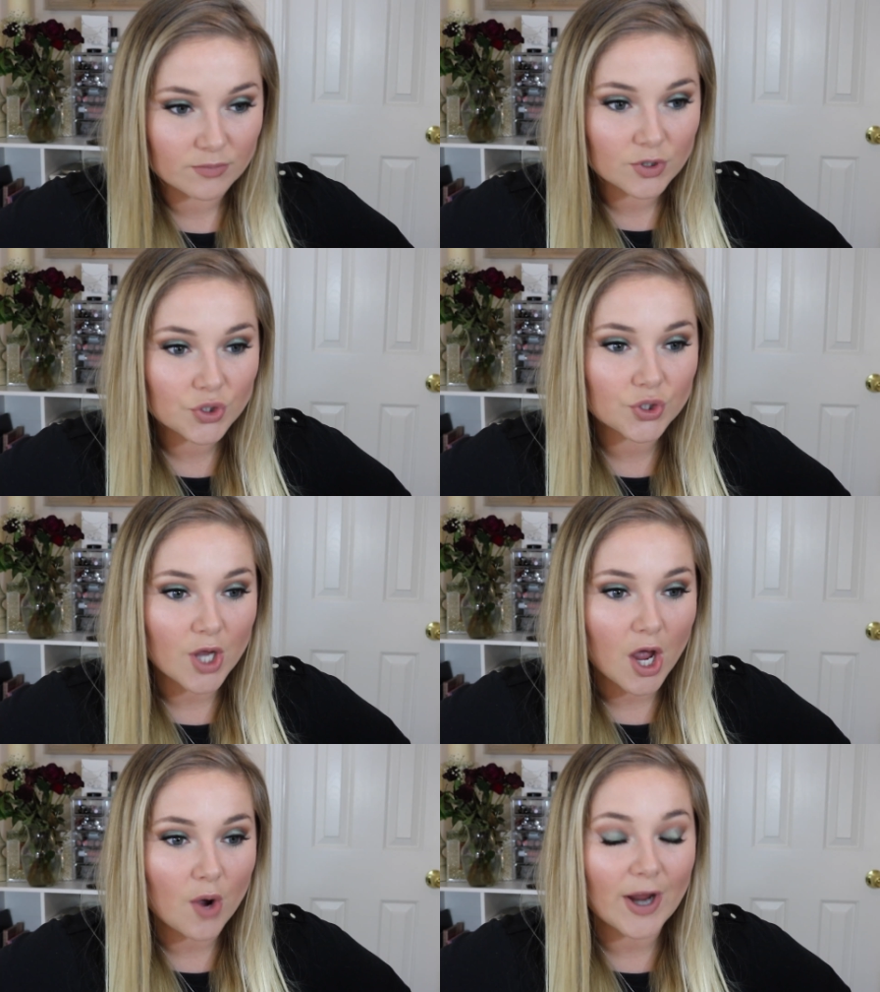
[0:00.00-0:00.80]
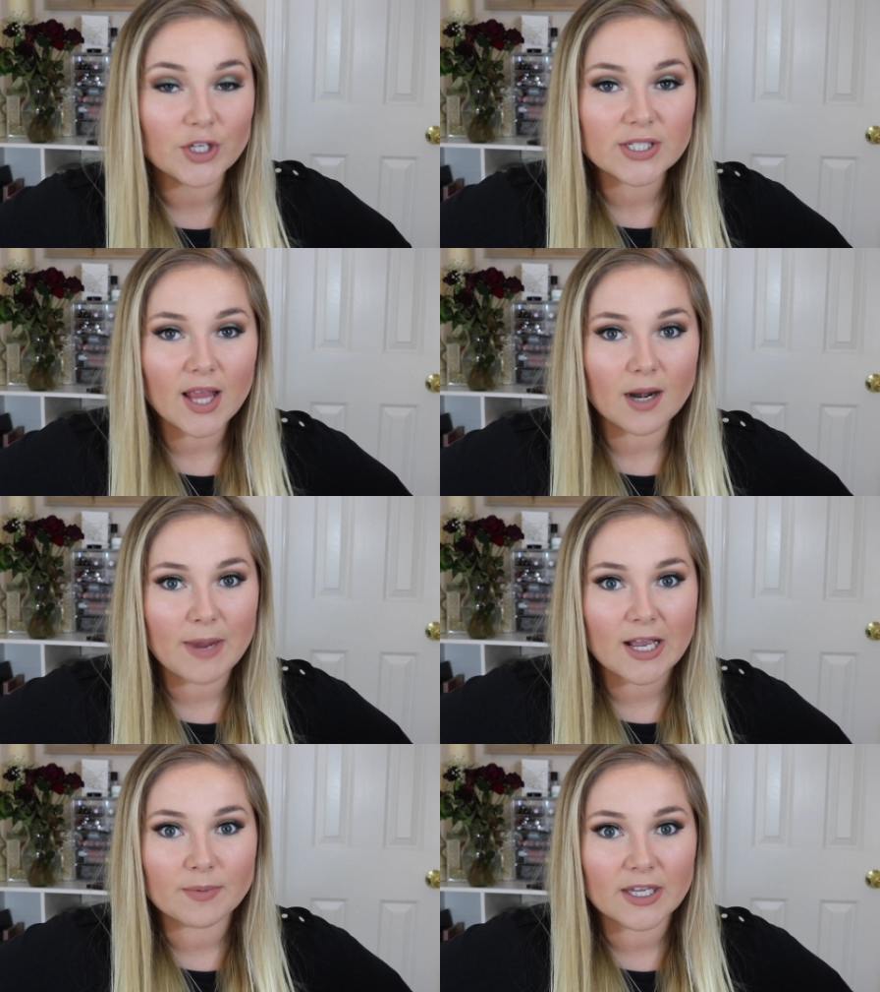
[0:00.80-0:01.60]
So I used a lot of
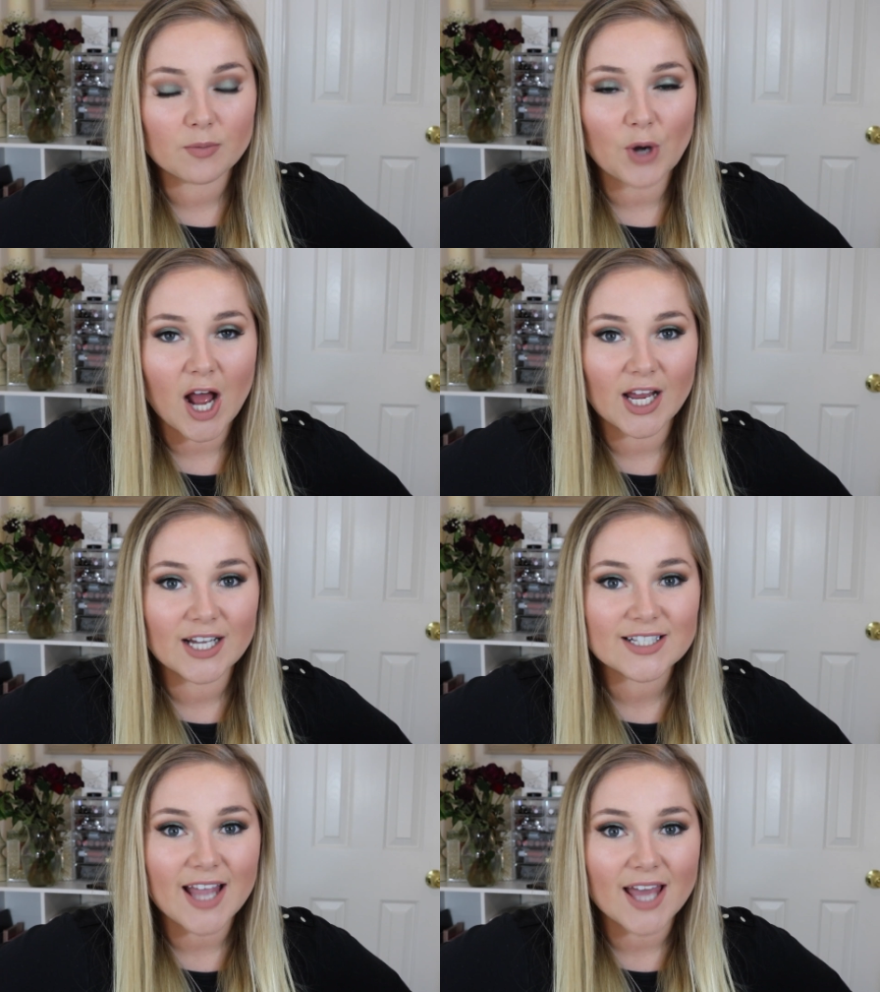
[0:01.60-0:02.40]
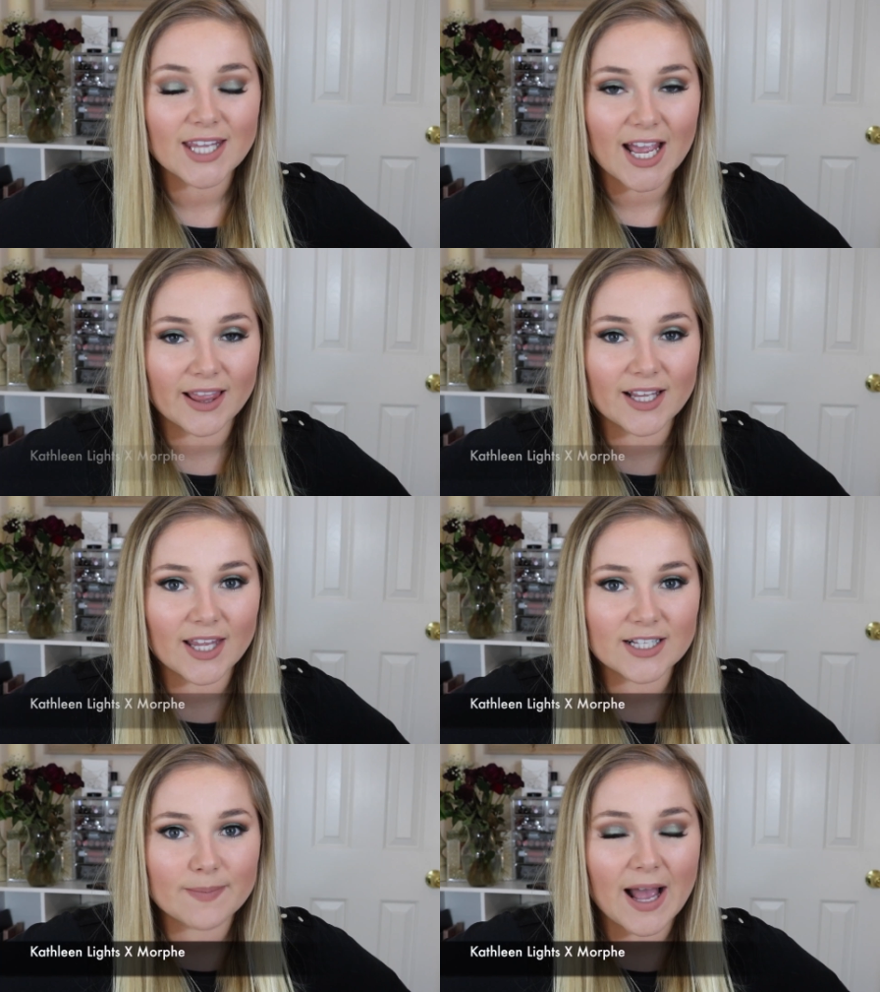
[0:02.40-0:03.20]
Makeup Geek products and the Kathleen
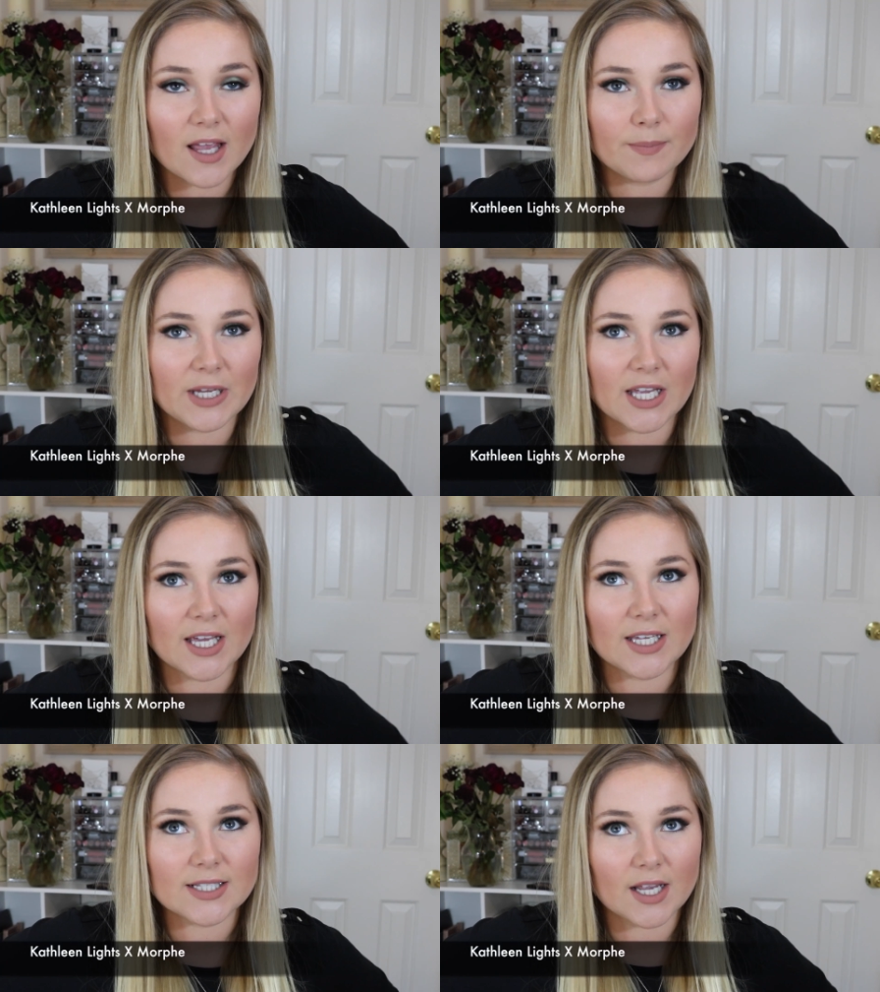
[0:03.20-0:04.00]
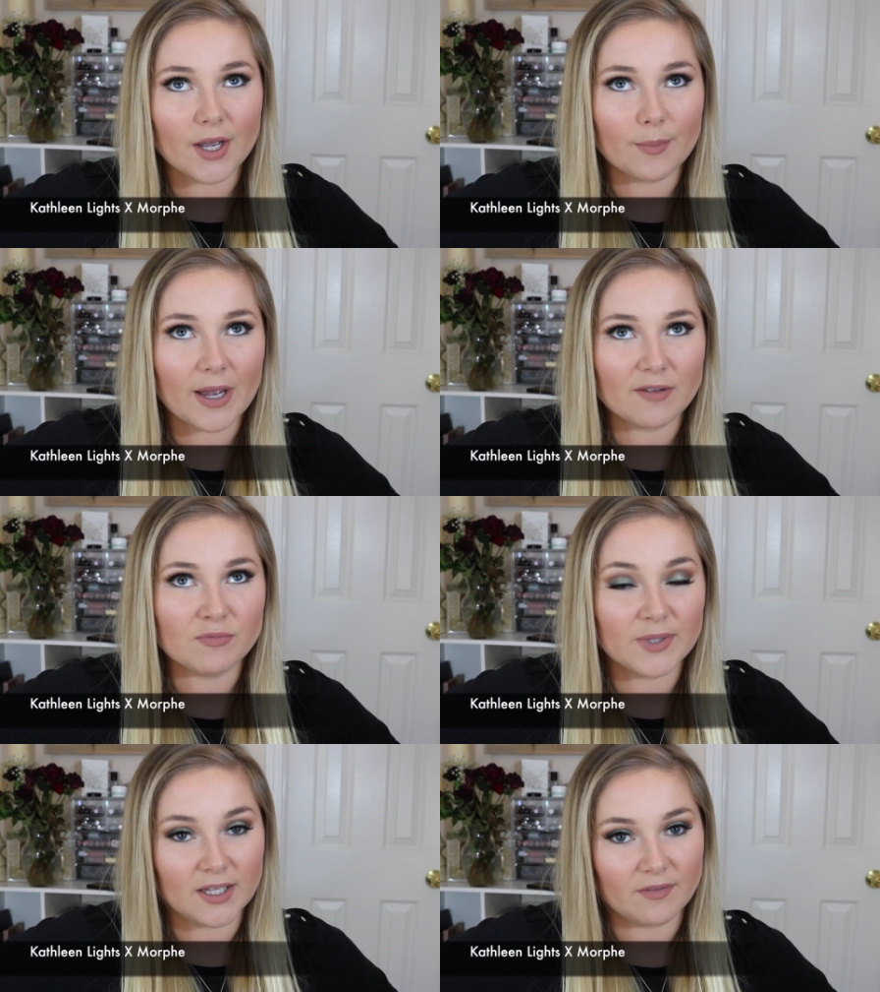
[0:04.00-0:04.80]
Lights palette because I've
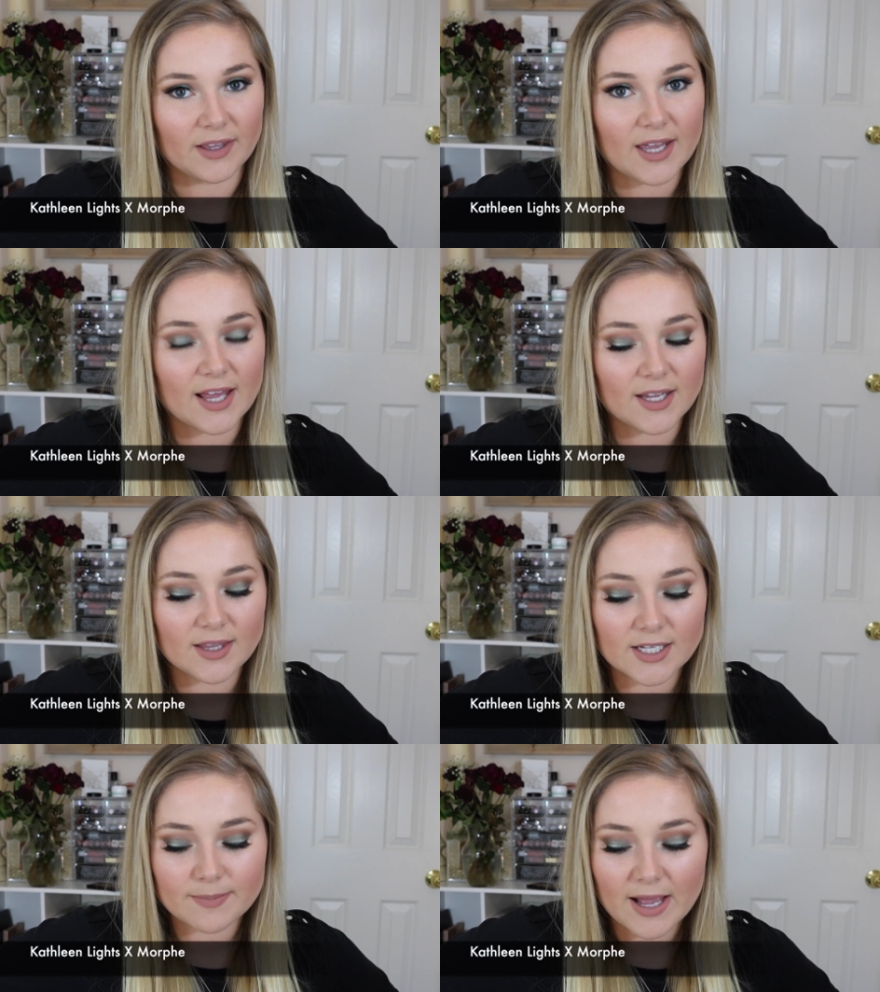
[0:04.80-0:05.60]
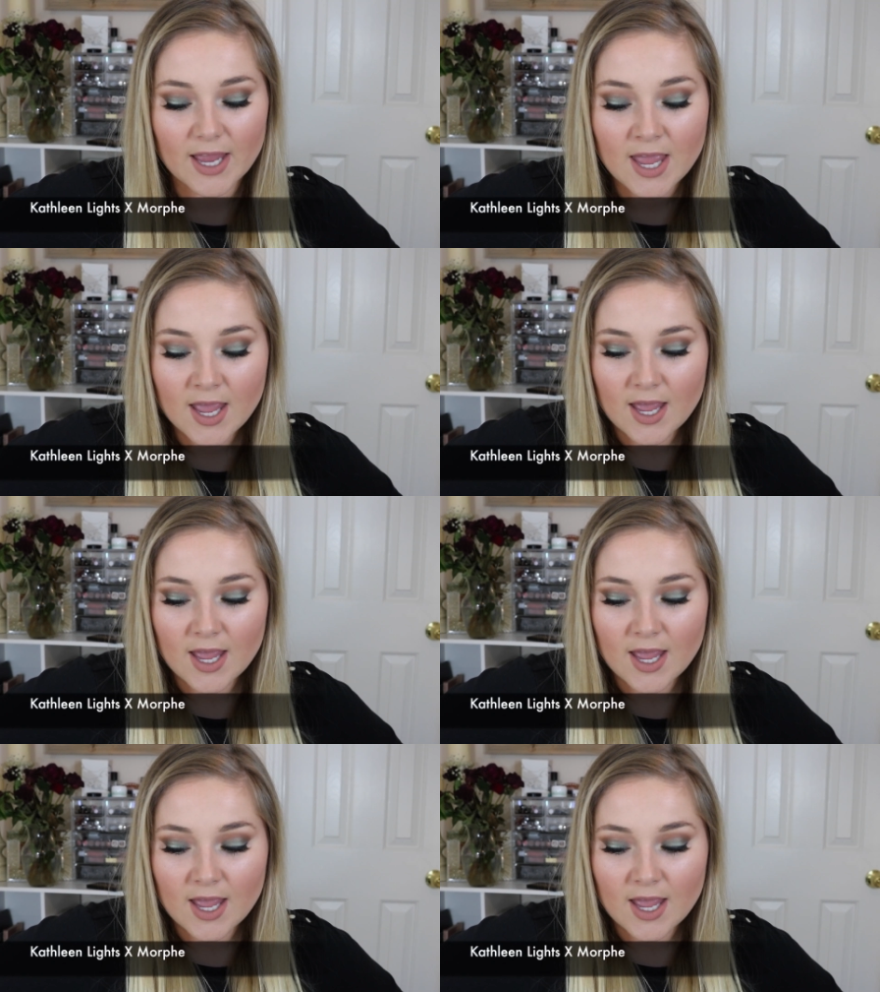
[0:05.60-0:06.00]
been loving the Kathleen Lights palette,